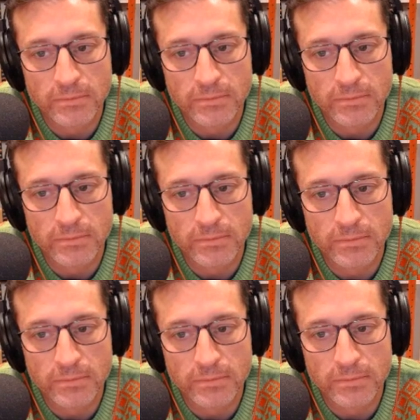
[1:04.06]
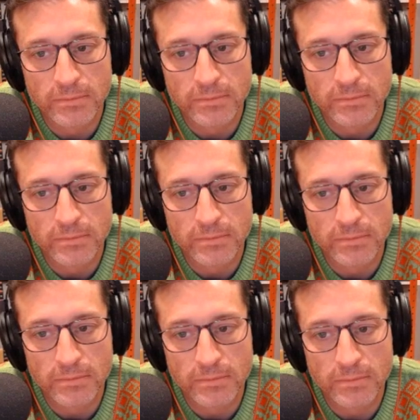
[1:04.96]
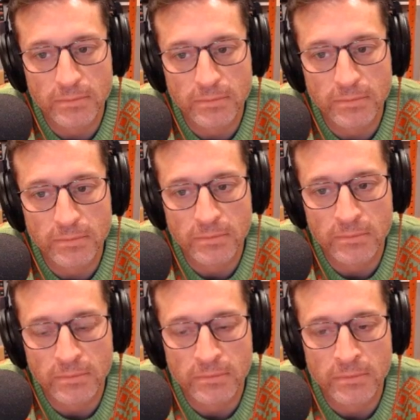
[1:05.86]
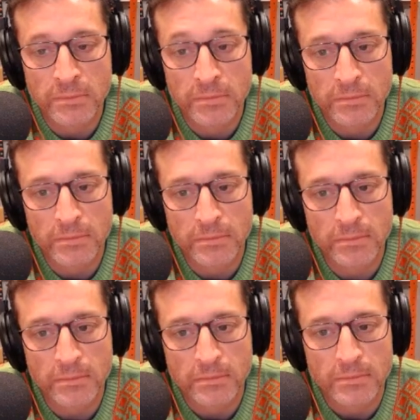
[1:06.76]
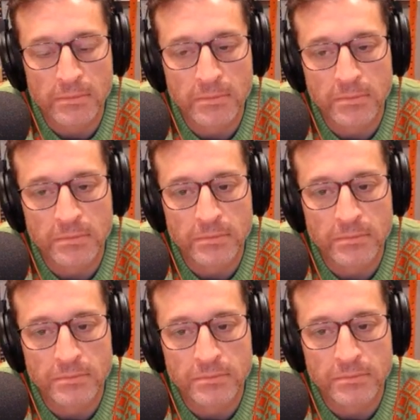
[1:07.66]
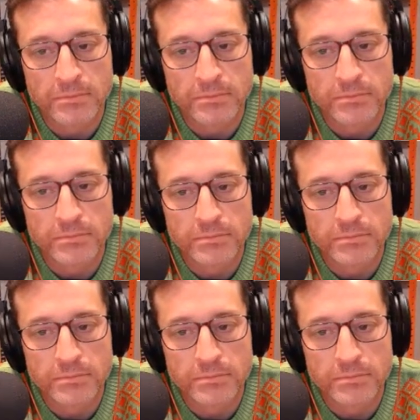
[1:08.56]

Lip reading: [no speech]